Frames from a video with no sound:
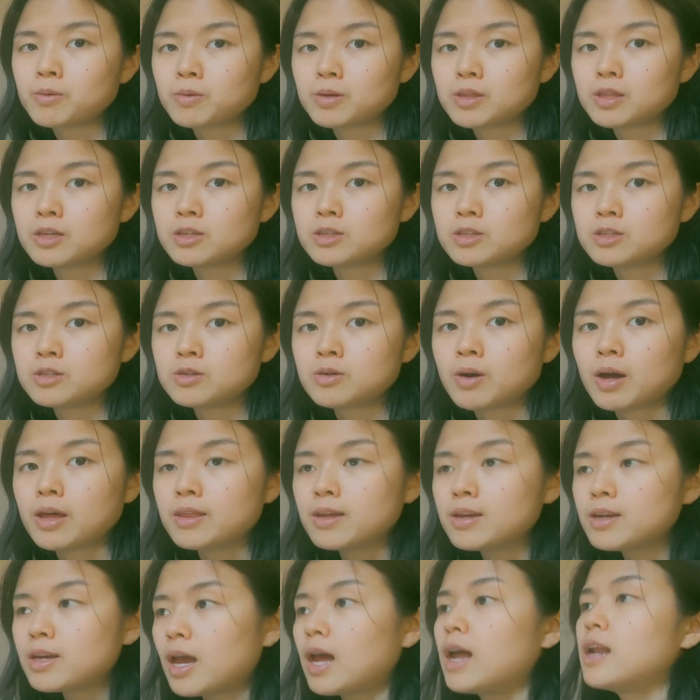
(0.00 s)
with this too. I
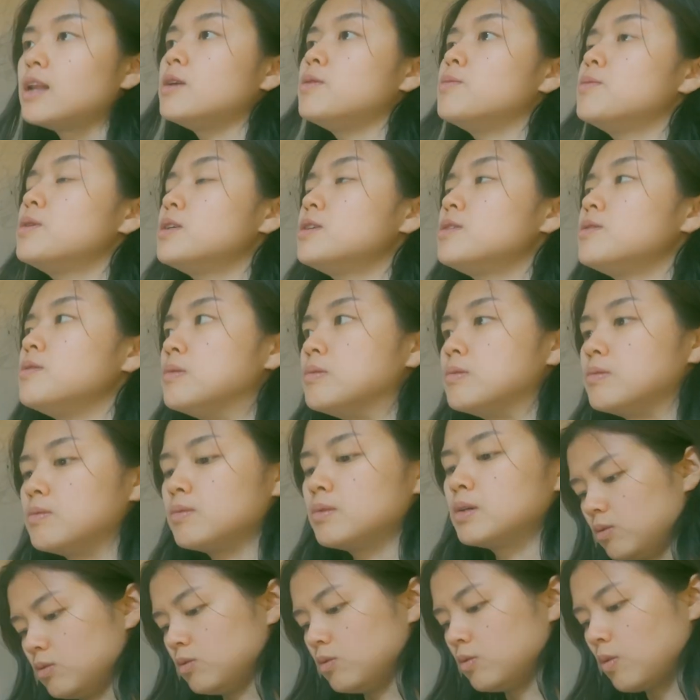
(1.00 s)
think anyone who
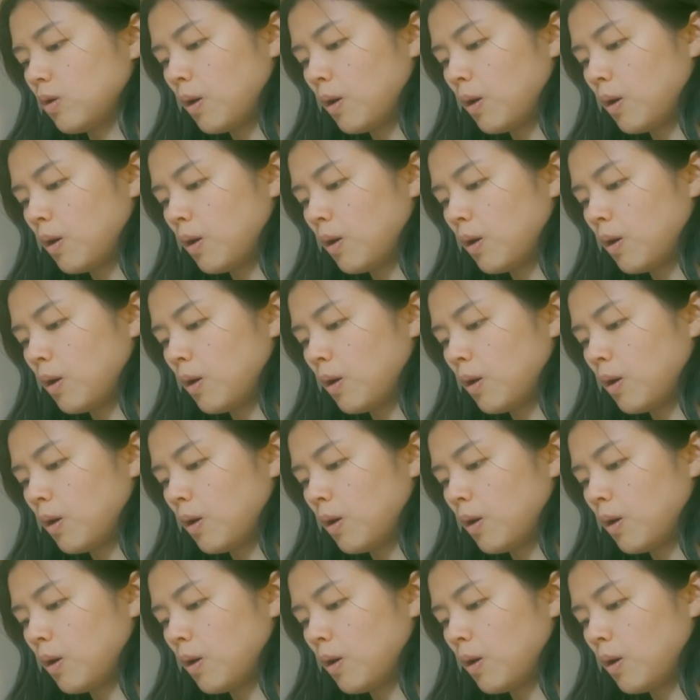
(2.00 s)
grew